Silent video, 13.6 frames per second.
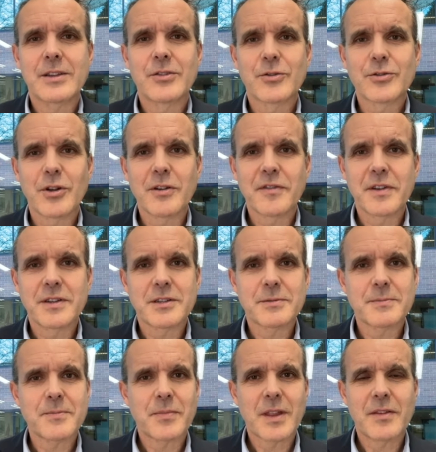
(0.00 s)
those dolphins,
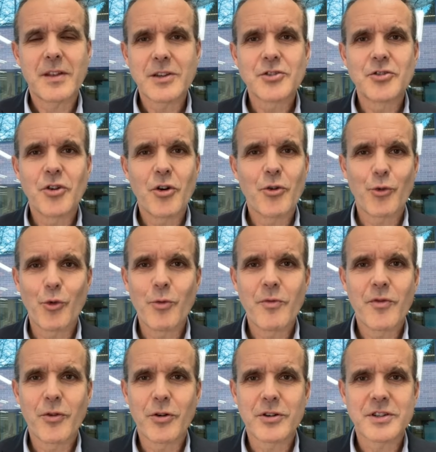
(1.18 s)
there is no room
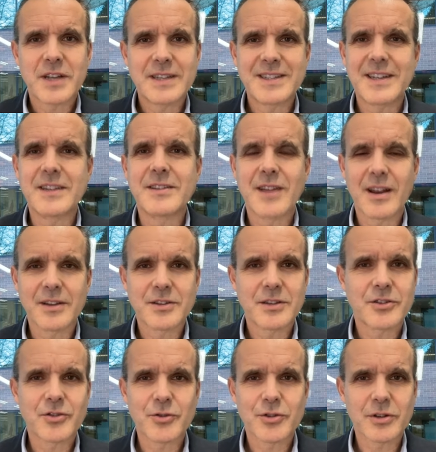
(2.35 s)
for such
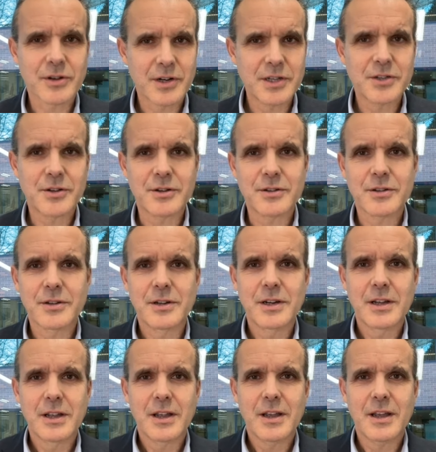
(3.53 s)
intelligent social creatures
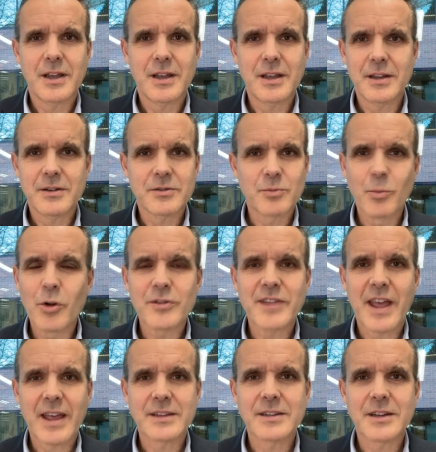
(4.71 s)
in small
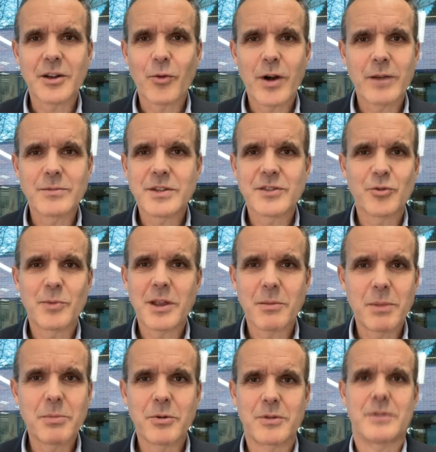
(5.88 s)
tanks in an aquarium just to make
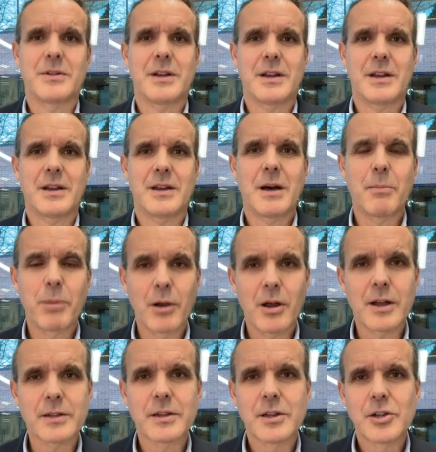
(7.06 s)
people
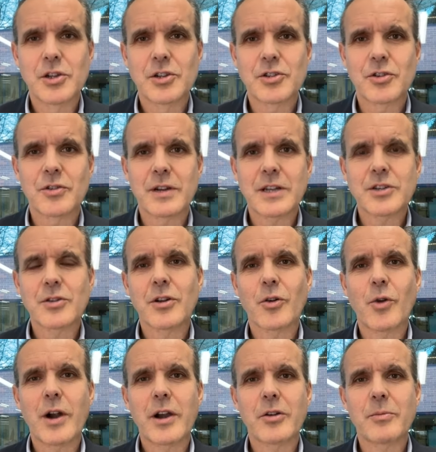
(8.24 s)
applaud. Mm. So the National
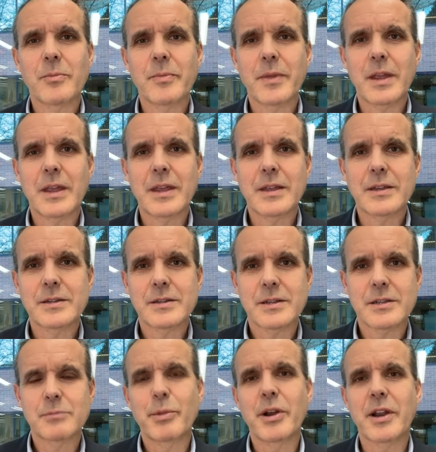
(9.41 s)
Aquarium is
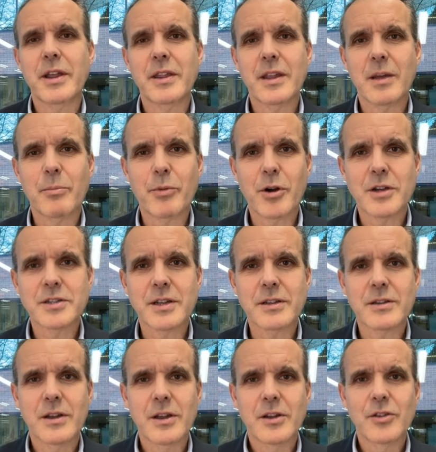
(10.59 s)
spearheading a
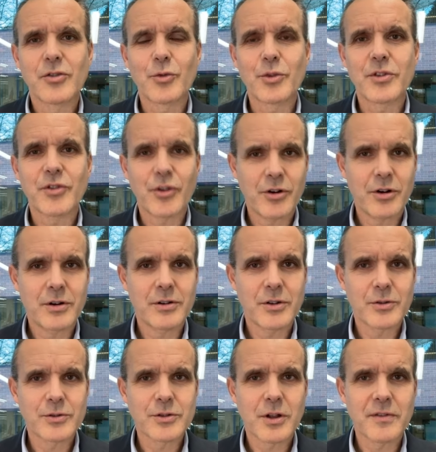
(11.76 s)
project to return
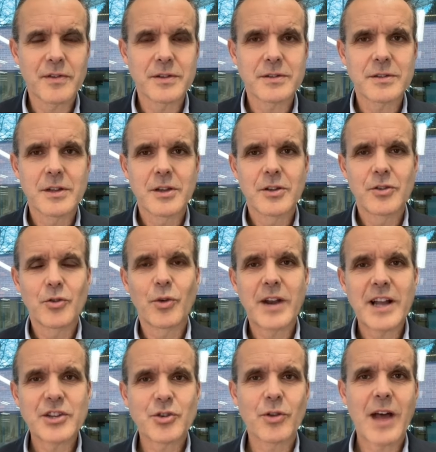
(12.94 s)
those dolphins to a
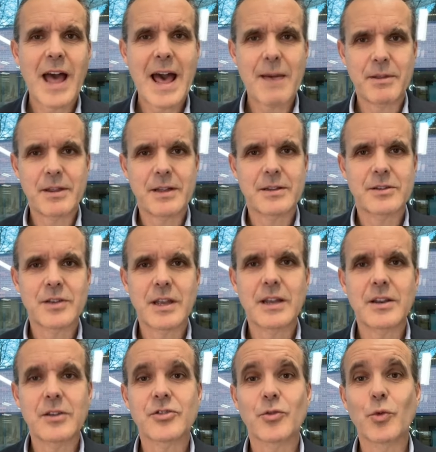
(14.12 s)
natural habitat.
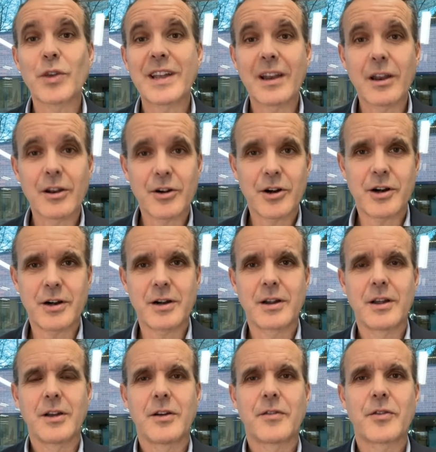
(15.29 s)
And so we can learn
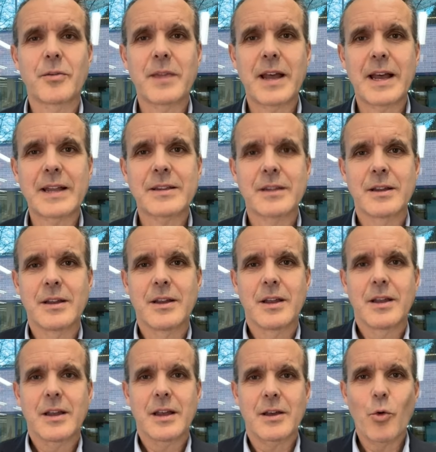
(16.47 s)
from that,
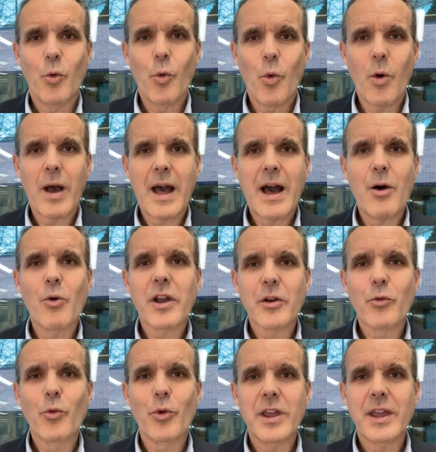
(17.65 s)
how
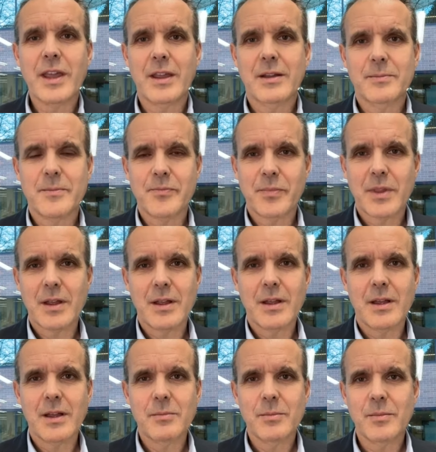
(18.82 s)
can we
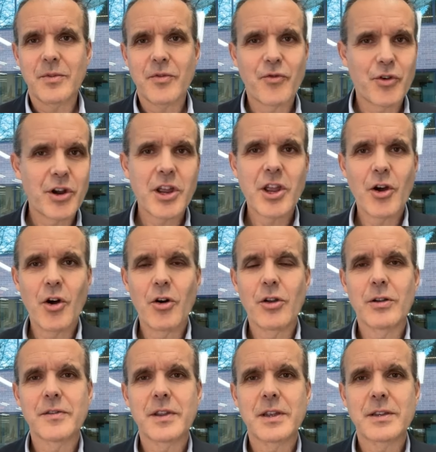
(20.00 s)
free
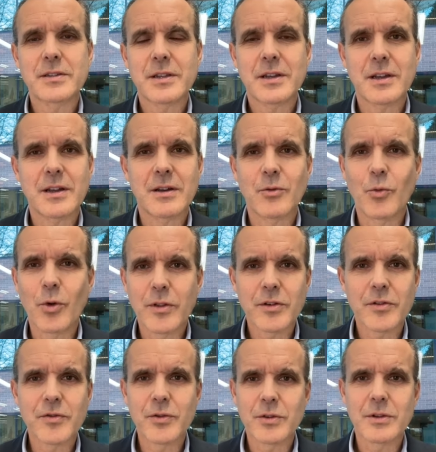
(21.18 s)
all of these
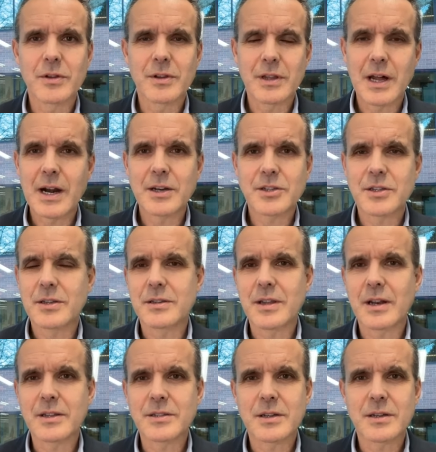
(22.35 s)
wonderful, large,
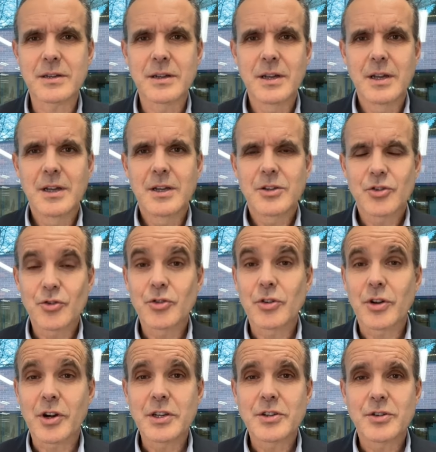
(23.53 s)
intelligent social
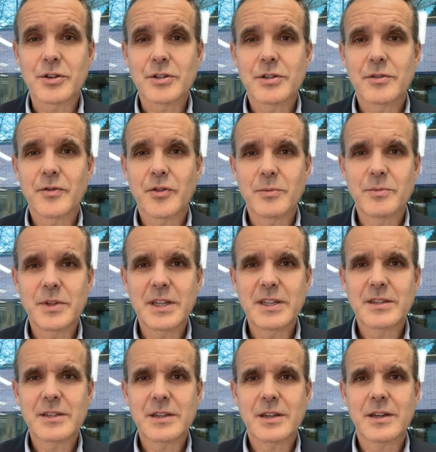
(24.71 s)
creatures from
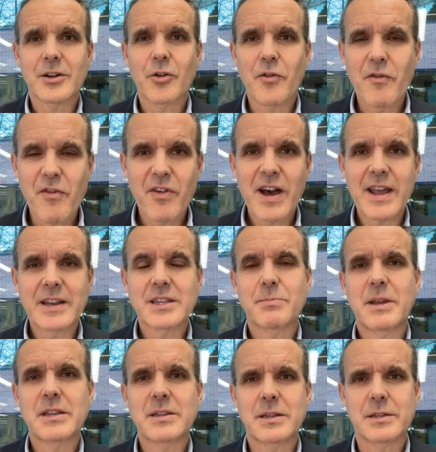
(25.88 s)
these confined
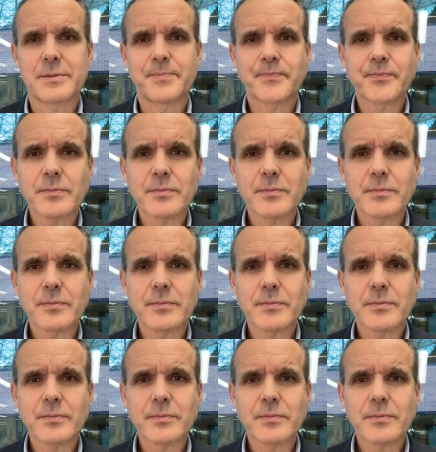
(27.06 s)
spaces